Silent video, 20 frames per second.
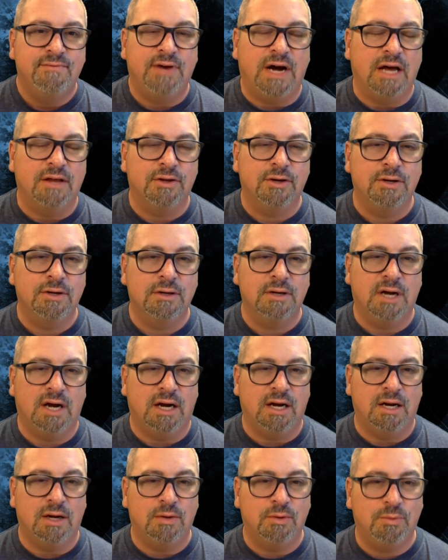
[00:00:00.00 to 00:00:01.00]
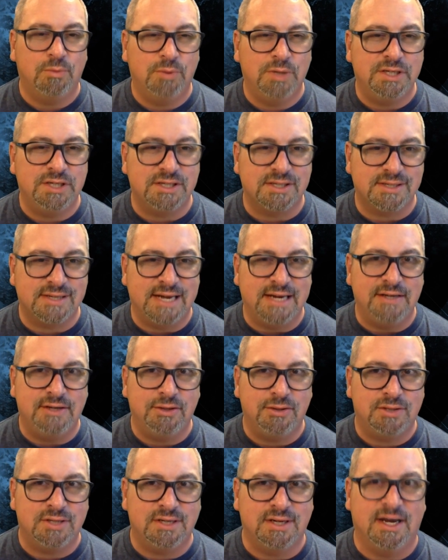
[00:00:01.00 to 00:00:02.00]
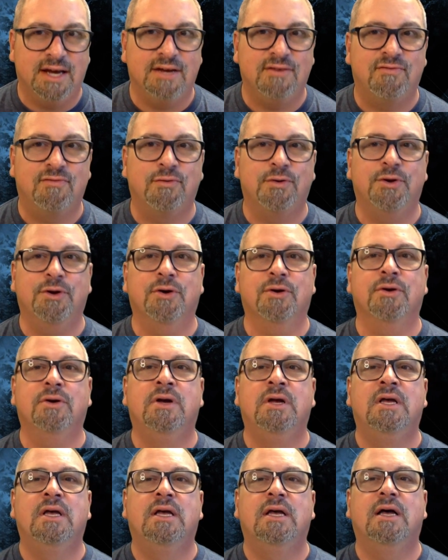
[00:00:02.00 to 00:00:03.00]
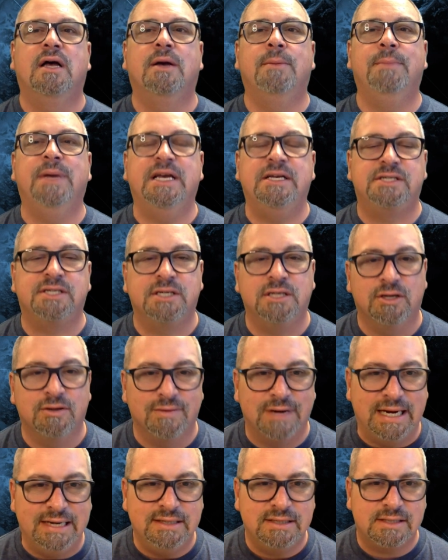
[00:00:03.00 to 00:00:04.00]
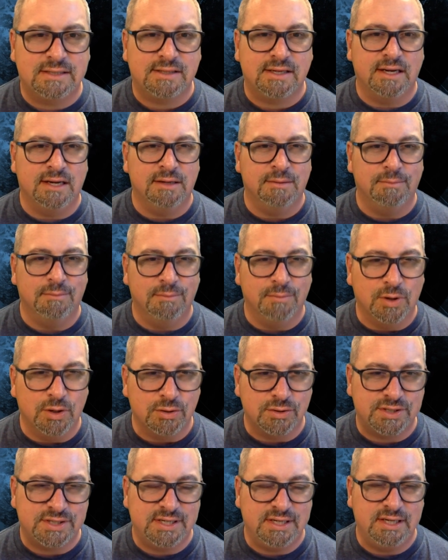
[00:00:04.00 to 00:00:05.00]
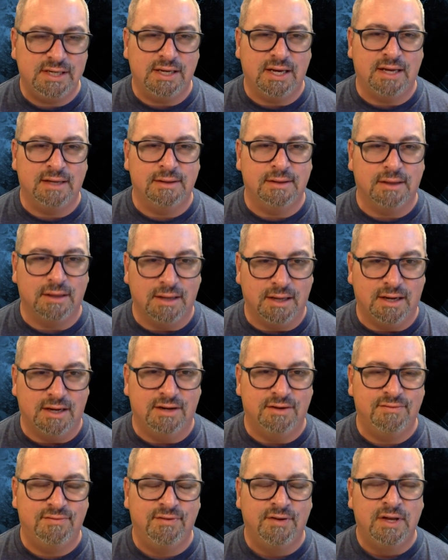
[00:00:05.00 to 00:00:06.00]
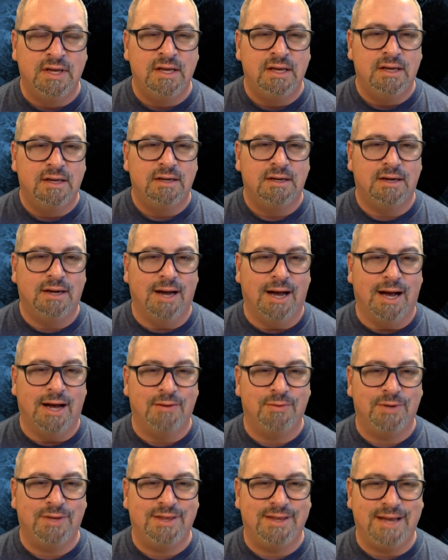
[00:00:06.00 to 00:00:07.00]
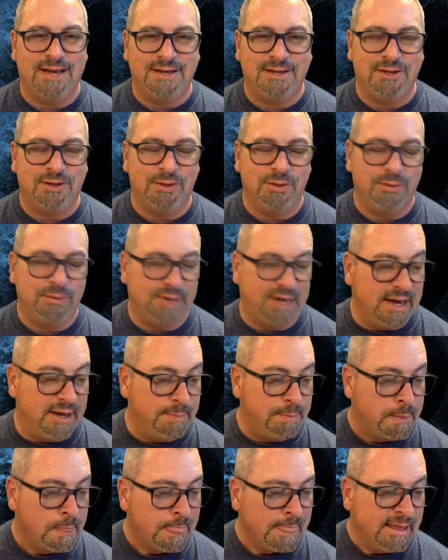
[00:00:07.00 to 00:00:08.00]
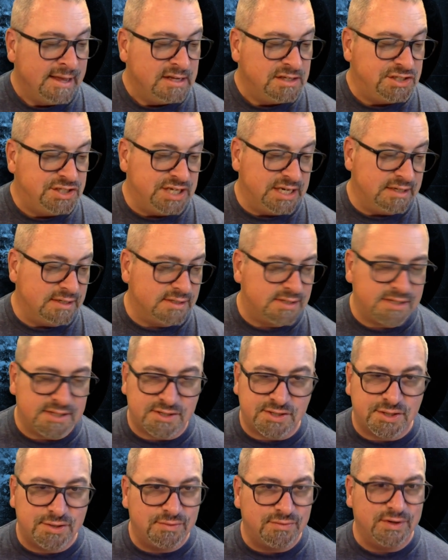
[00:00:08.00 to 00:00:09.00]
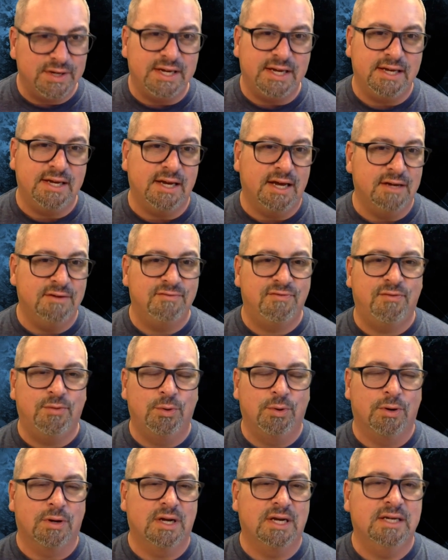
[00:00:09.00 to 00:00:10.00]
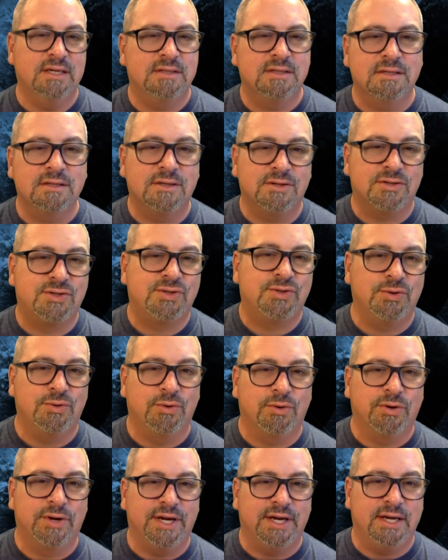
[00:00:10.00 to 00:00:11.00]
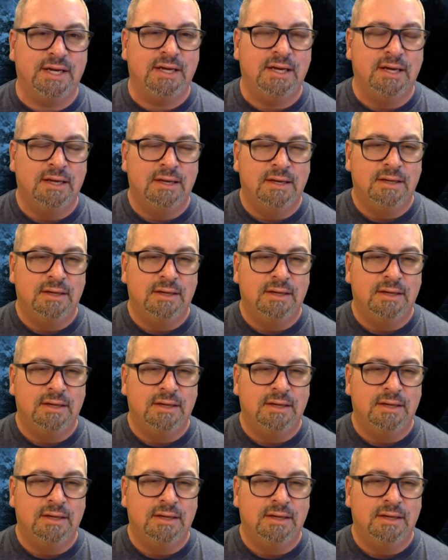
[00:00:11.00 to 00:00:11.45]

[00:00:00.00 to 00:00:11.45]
Father, we just thank you tonight for your amazing grace and mercy and love. God, we thank you that Genesis 3 and 4 isn't a story,